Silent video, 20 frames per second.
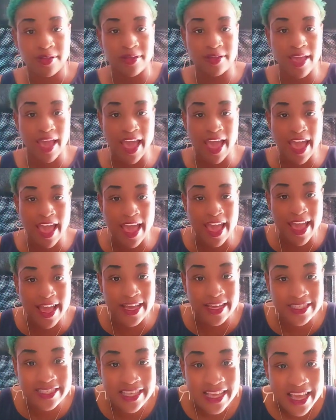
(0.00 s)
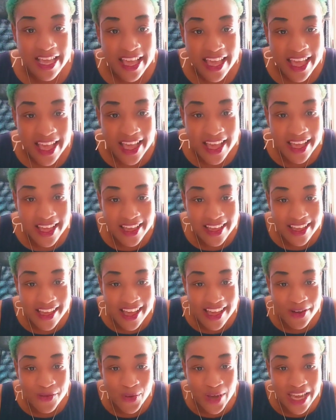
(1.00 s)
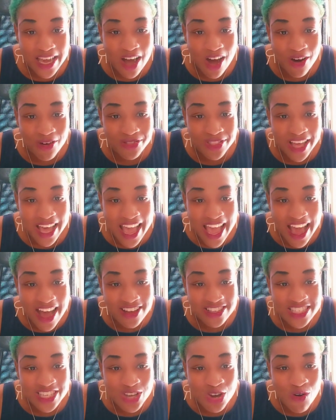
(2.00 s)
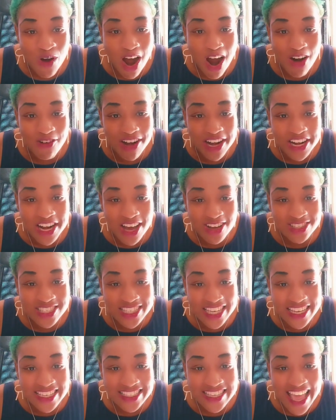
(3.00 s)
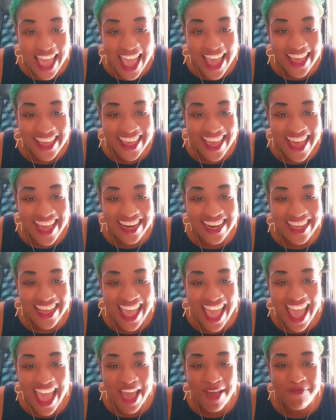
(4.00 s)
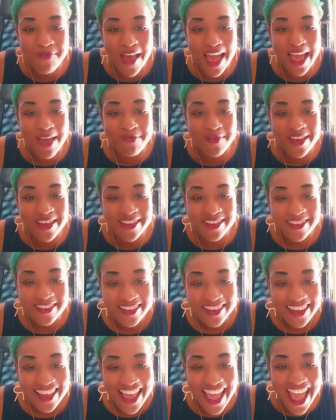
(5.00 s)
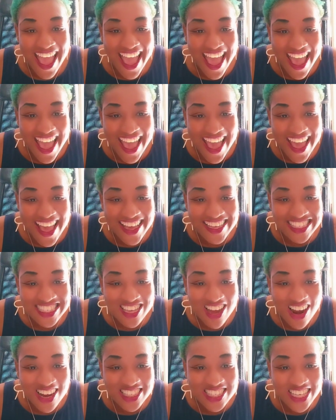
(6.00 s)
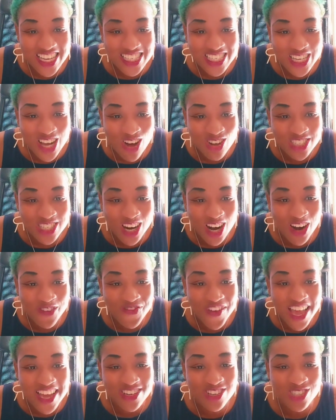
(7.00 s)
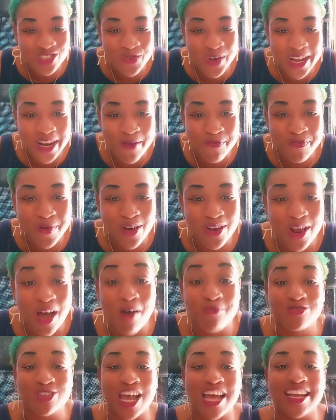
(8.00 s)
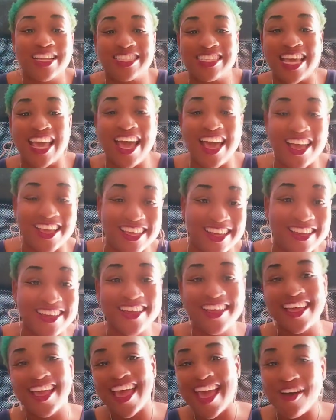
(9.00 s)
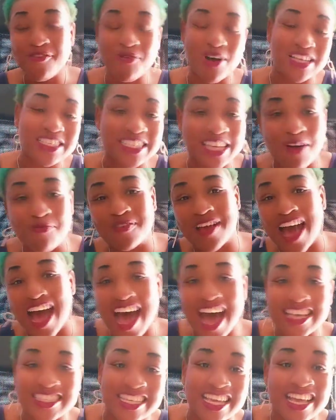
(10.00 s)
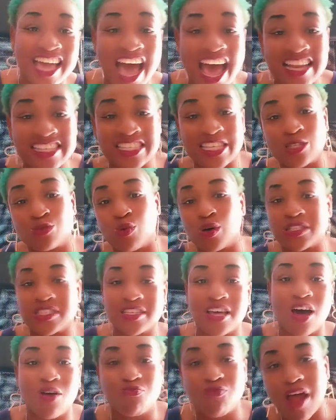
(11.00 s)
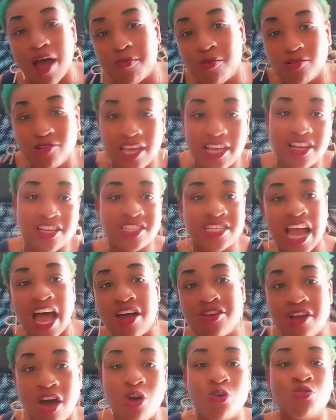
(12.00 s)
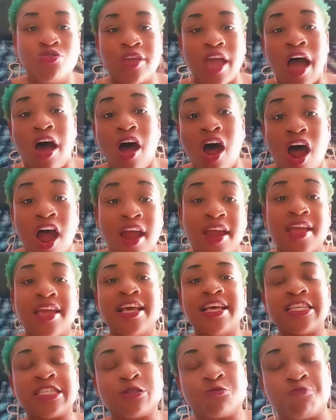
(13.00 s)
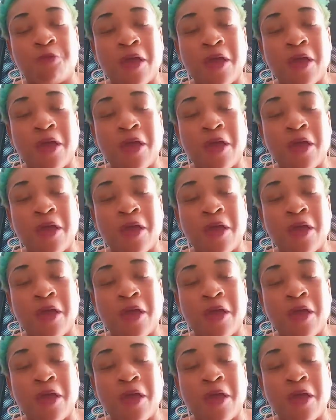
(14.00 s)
Yes. We own the house. You already know, sis. Hey, Candy. Hey, baby. Hey, Star Seed Chosen Earth Angels. We're in the building. I'm trying to tell you. What's up, guys and goddesses? What's up, rebel leaders? Y'all know who y'all are. hey,